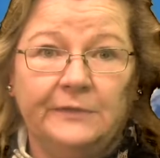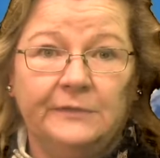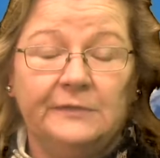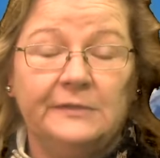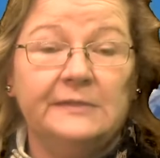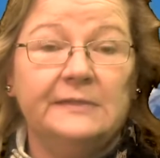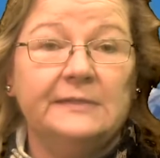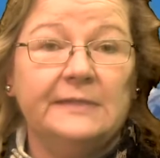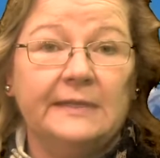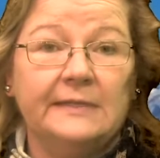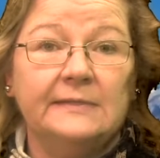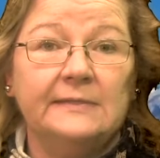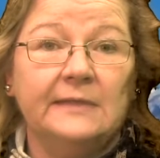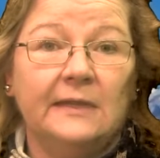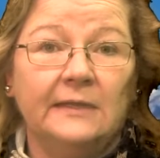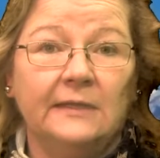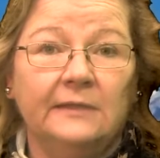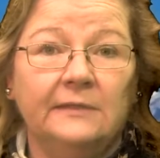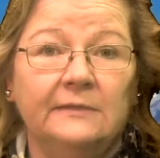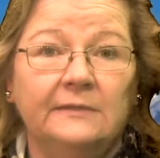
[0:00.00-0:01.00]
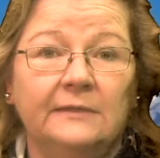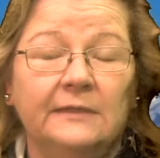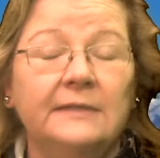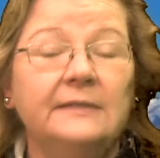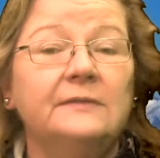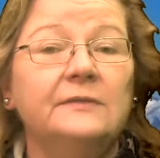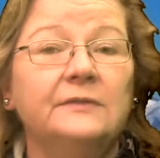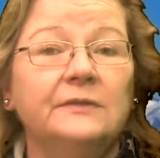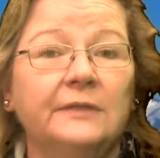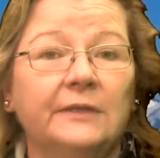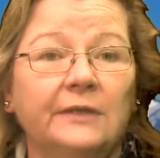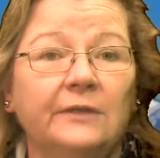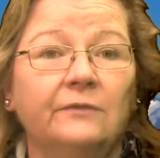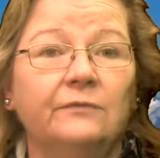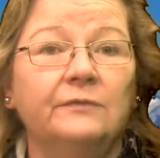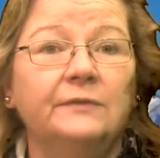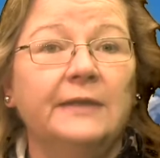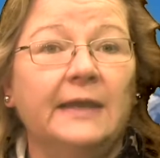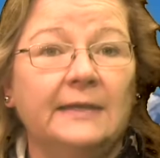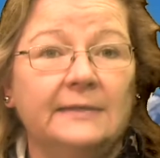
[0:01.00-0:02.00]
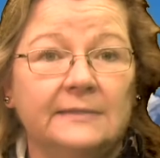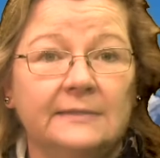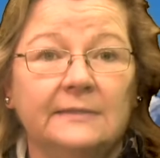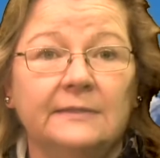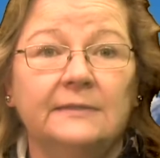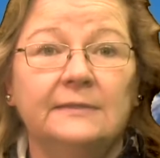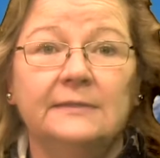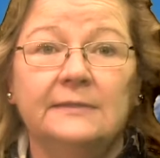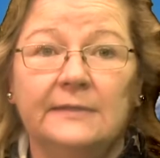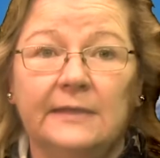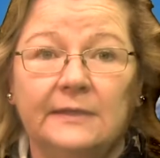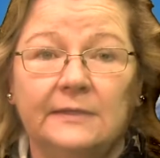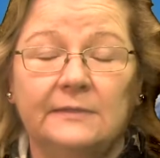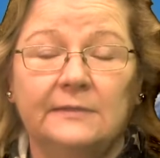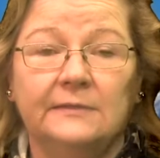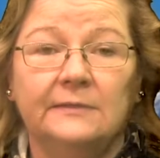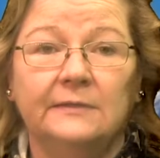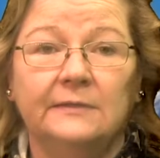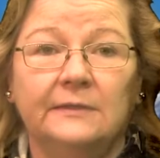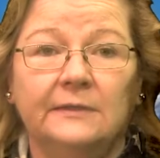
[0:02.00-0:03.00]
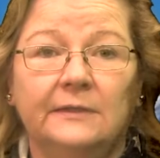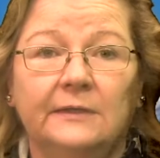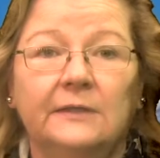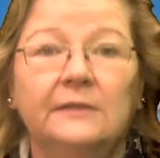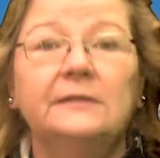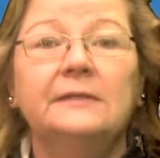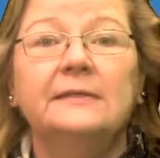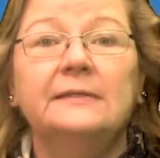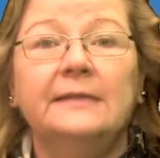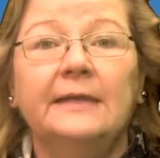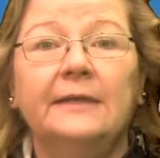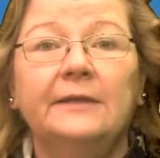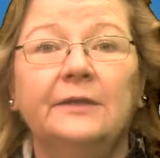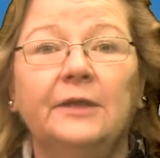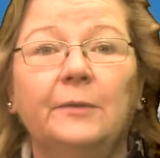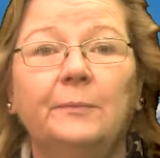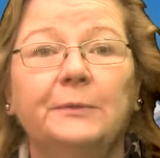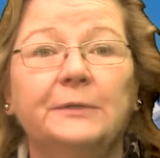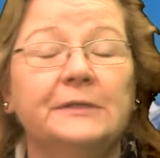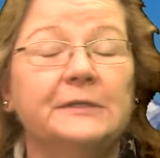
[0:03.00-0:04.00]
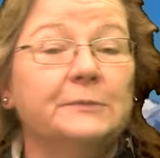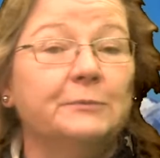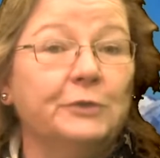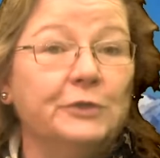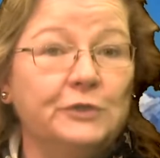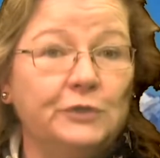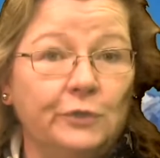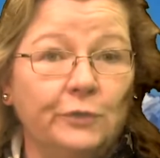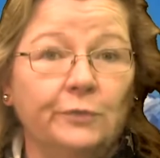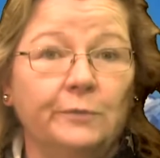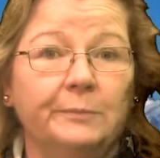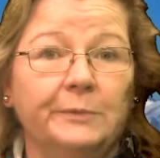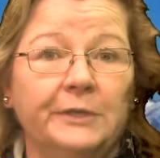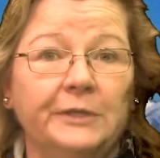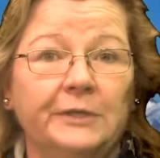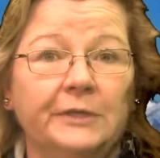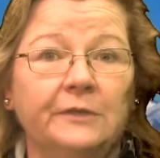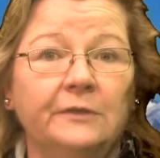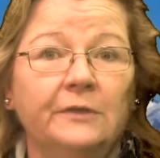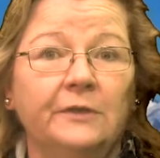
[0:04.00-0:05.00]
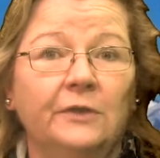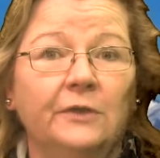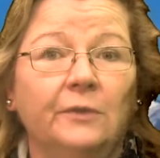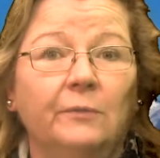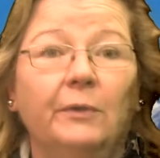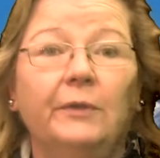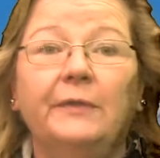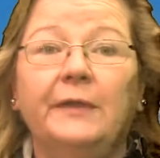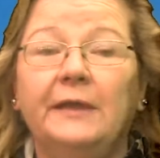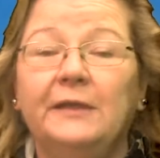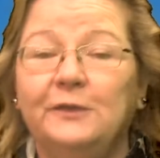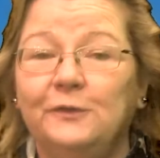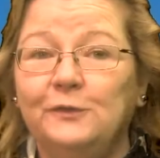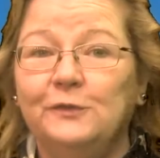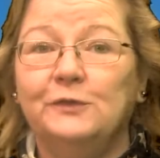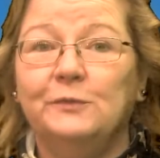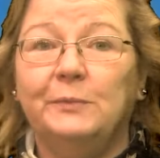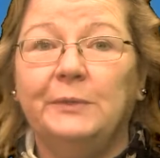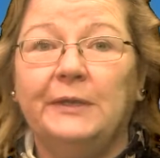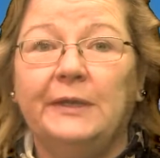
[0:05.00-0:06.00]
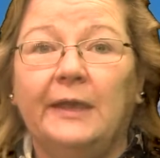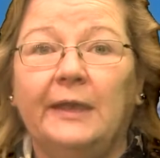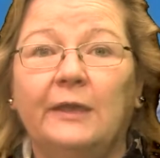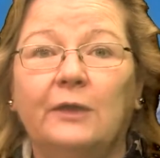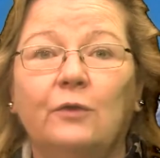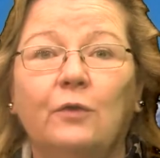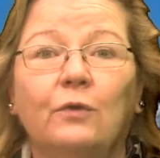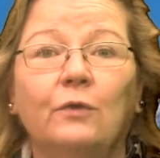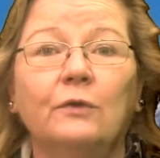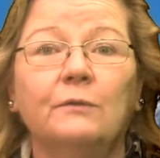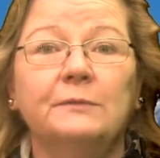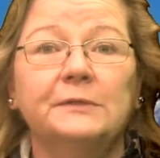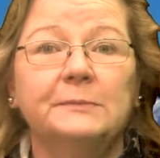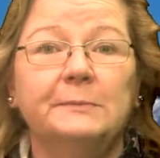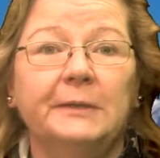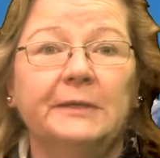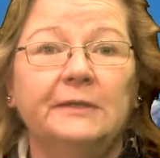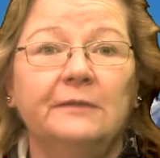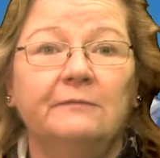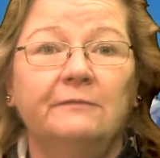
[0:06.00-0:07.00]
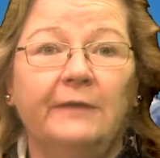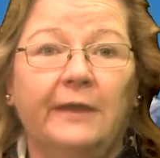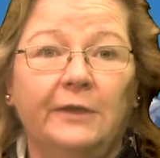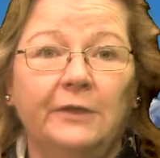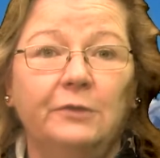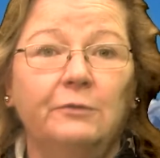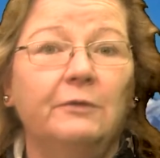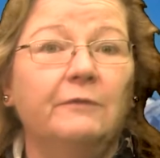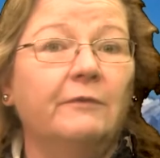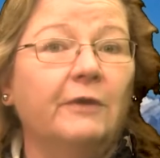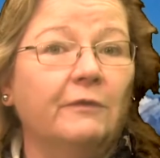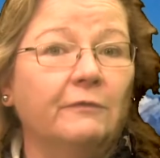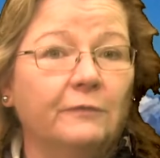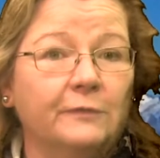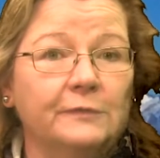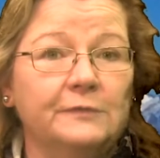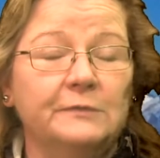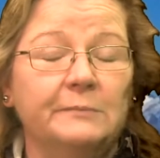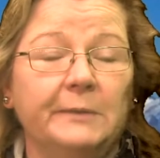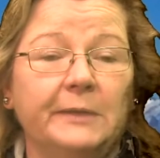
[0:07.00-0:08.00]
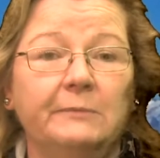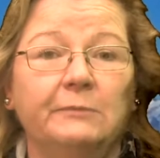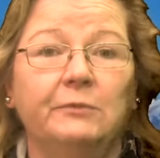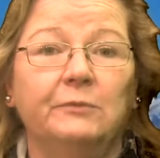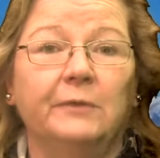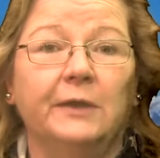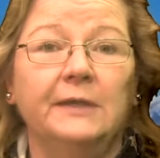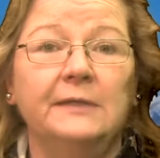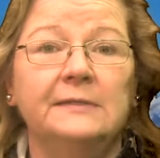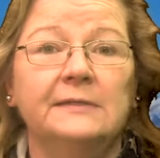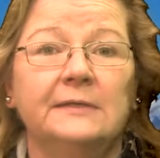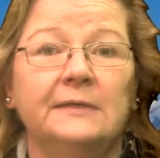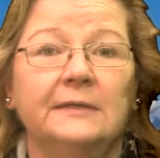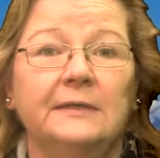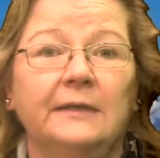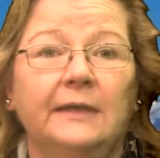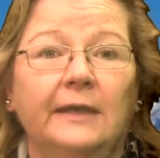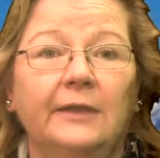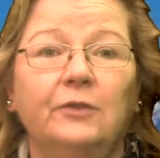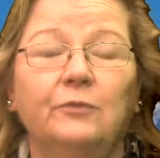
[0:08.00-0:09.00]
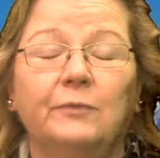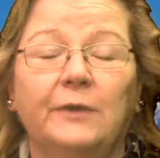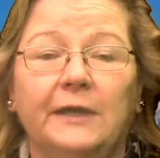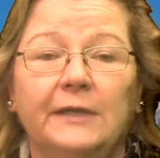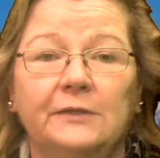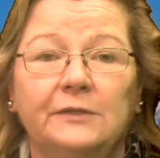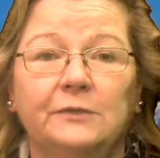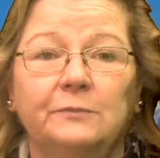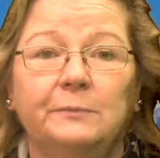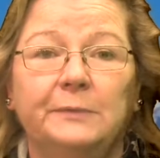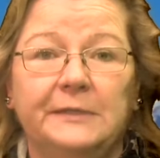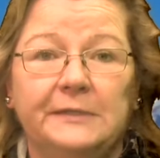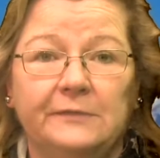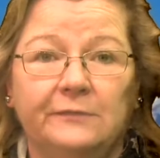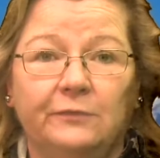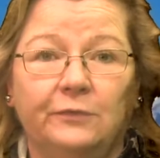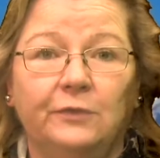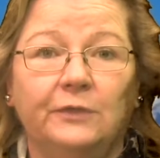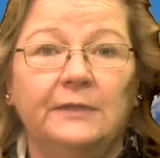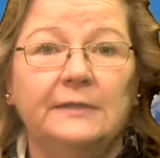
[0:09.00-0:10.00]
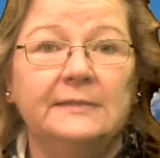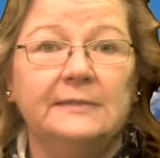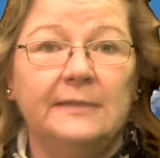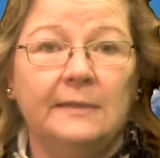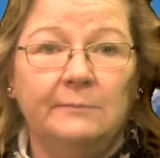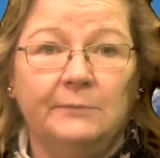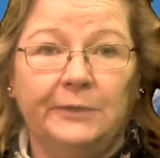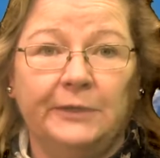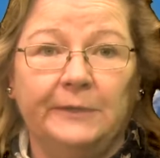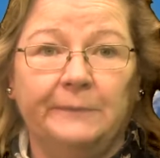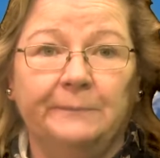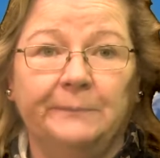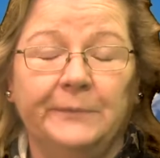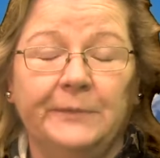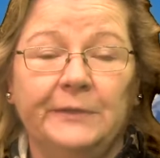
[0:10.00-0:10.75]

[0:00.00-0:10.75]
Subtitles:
To stay silent is to give tacit consent. To stand up and express your opinion, well, that used to be a core respected value of our First Amendment rights and the right to peaceful assembly.